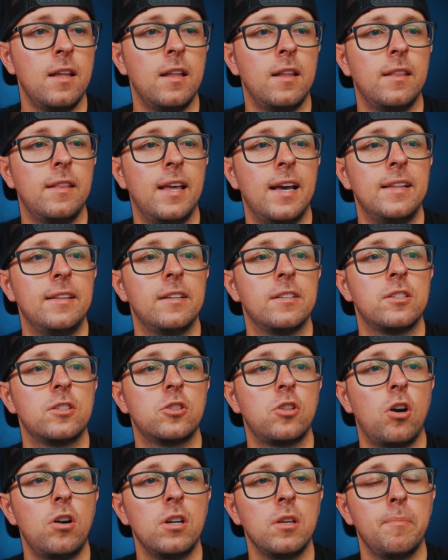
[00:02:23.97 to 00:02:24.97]
Then the
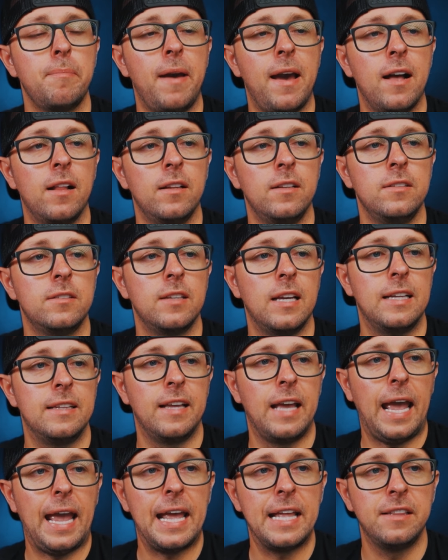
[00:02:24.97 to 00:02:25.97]
starting balance and the
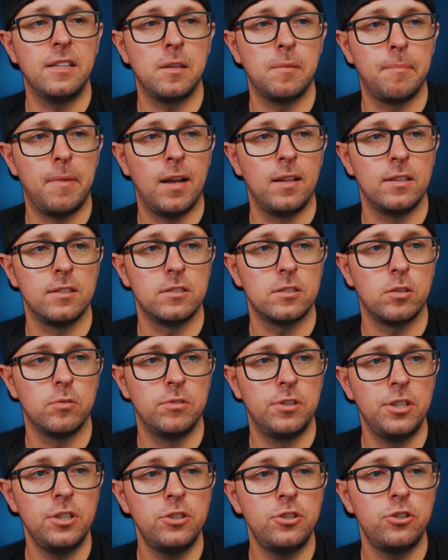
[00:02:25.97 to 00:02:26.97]
ending balance. So
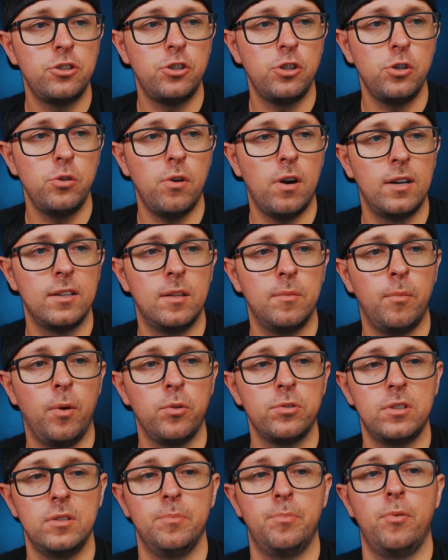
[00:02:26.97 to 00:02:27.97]
these two are the
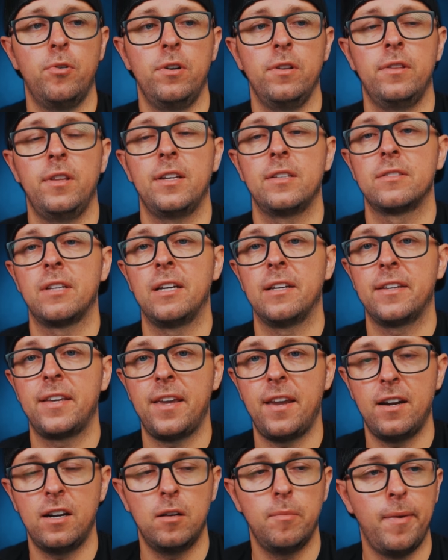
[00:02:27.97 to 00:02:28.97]
most important things I
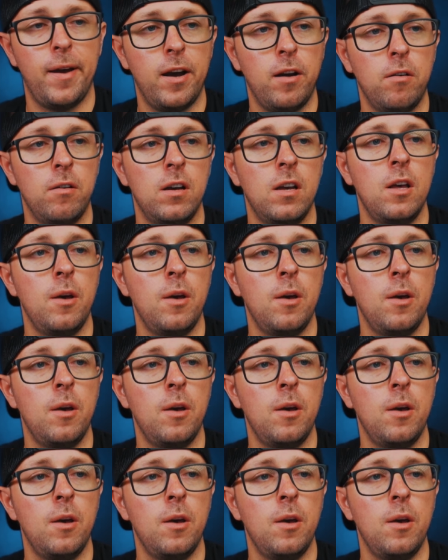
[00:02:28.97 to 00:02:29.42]
care about.